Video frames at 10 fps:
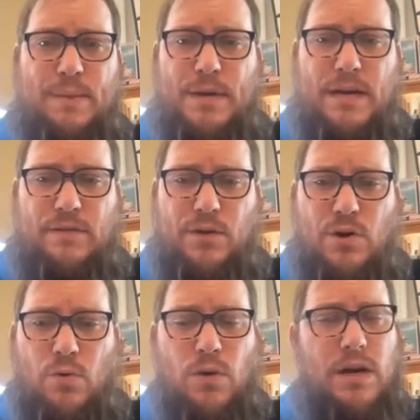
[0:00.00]
it if you
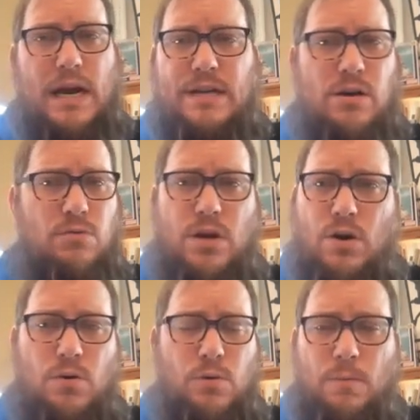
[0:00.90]
don't want. I don't
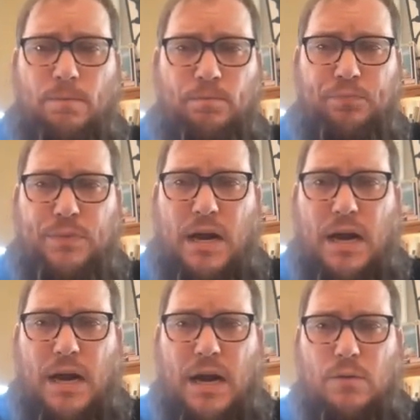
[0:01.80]
know
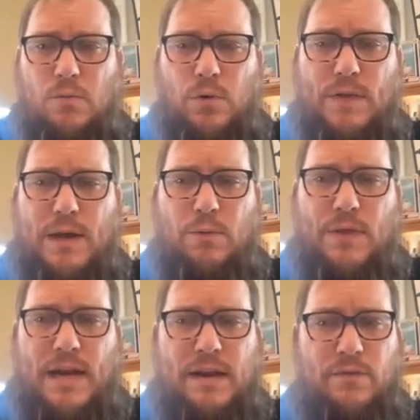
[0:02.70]
what they
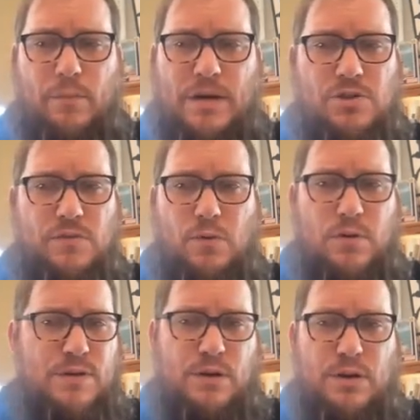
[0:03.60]
want that information
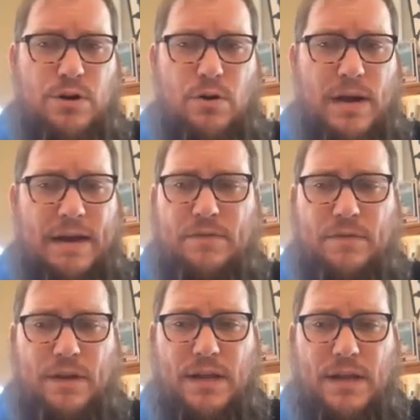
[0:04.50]
for. So you don't have to
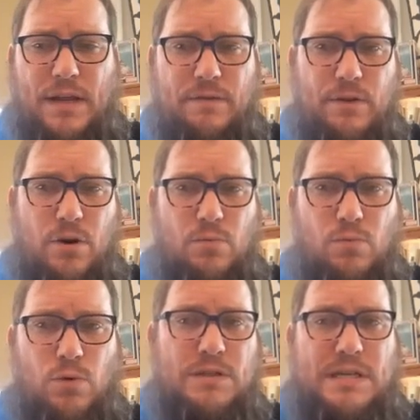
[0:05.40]
fill it out if you don't
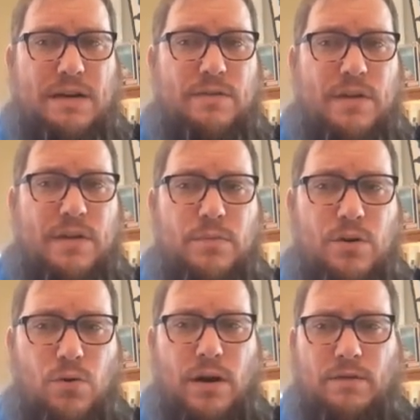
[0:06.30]
want to give them
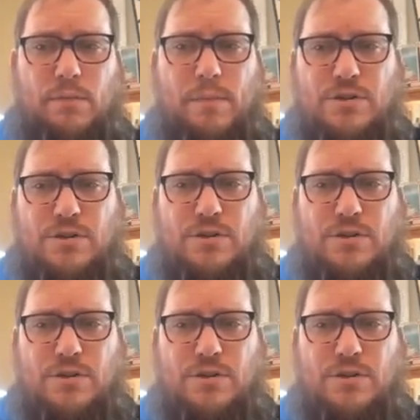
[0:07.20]
your information.